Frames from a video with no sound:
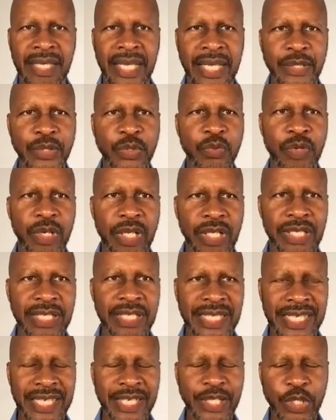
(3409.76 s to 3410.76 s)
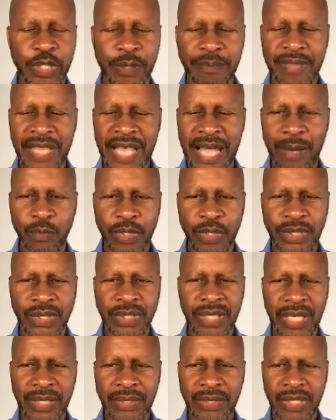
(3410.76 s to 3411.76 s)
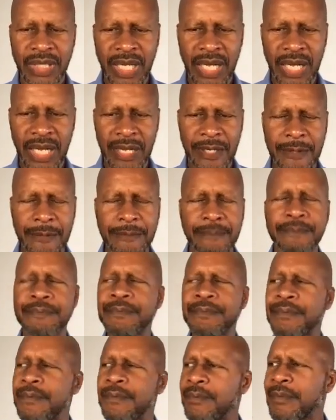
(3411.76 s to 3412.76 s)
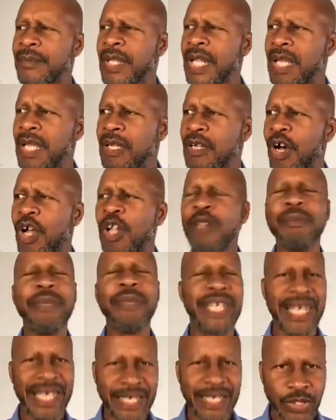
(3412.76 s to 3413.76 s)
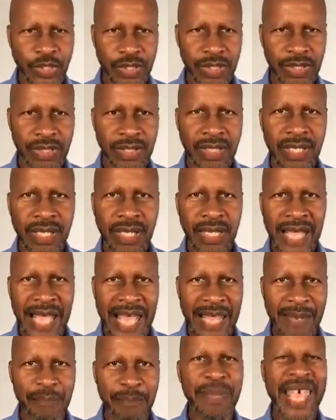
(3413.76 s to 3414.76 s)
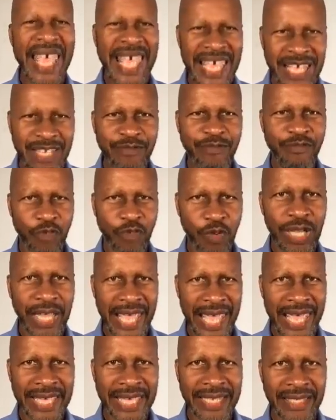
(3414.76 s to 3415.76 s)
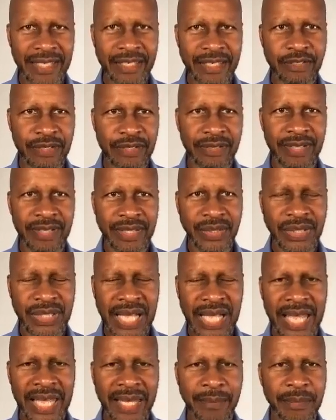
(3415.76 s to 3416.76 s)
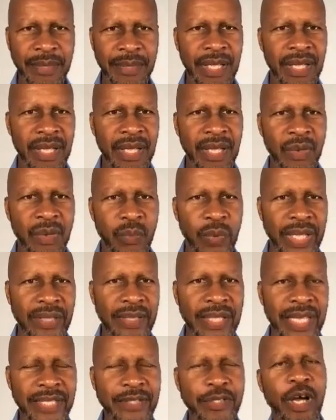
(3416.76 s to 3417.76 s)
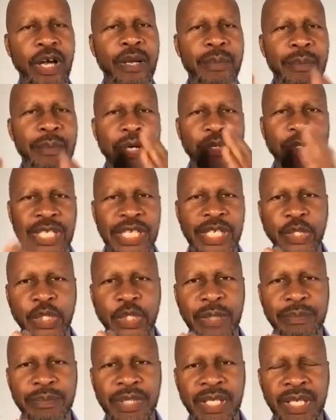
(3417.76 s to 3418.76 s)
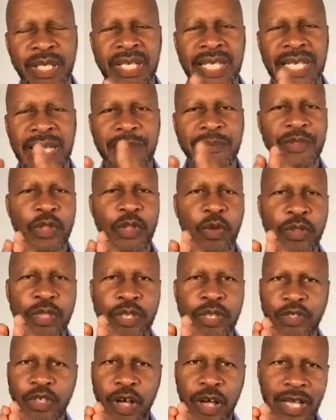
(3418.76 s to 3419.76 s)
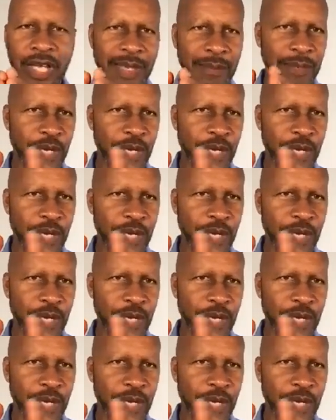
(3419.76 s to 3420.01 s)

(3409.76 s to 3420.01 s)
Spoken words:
Israel in Egypt, that was such a culmination and painful end to this time. When they talk about Egypt, even though they're talking